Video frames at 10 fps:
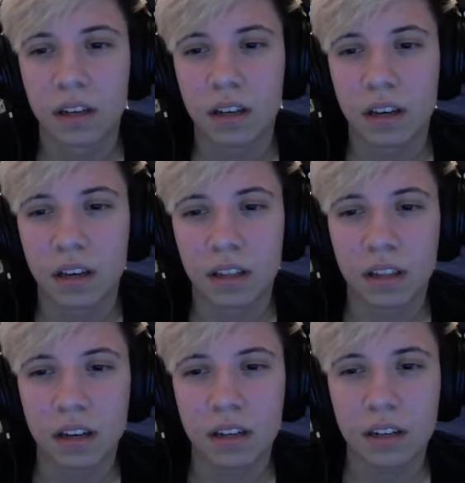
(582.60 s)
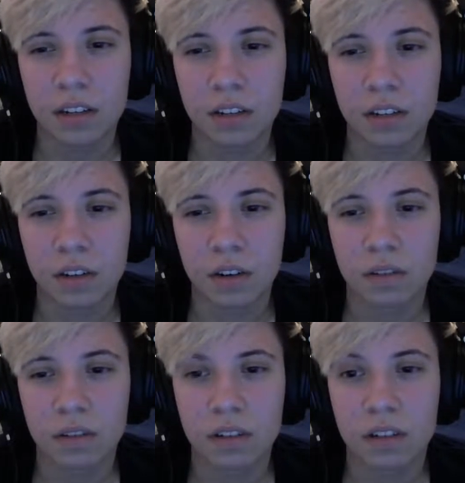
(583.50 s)
And then he just
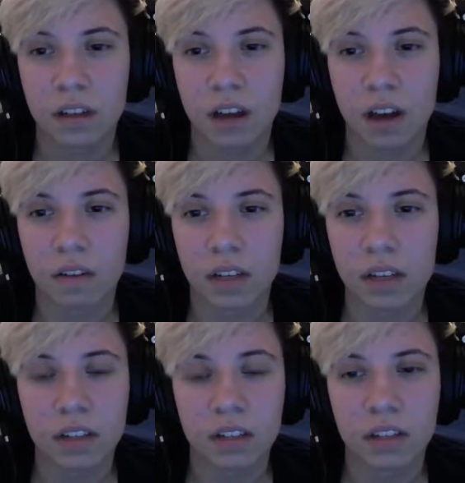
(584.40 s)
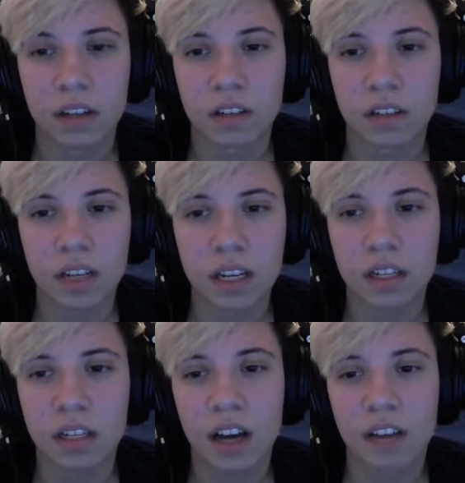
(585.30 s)
goes to heaven, he just does it, he
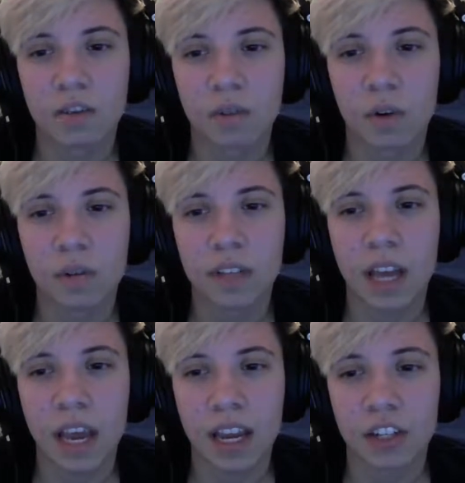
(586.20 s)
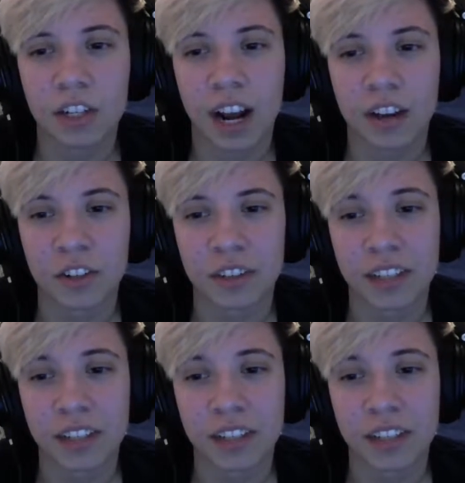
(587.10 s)
dies of old age, actually.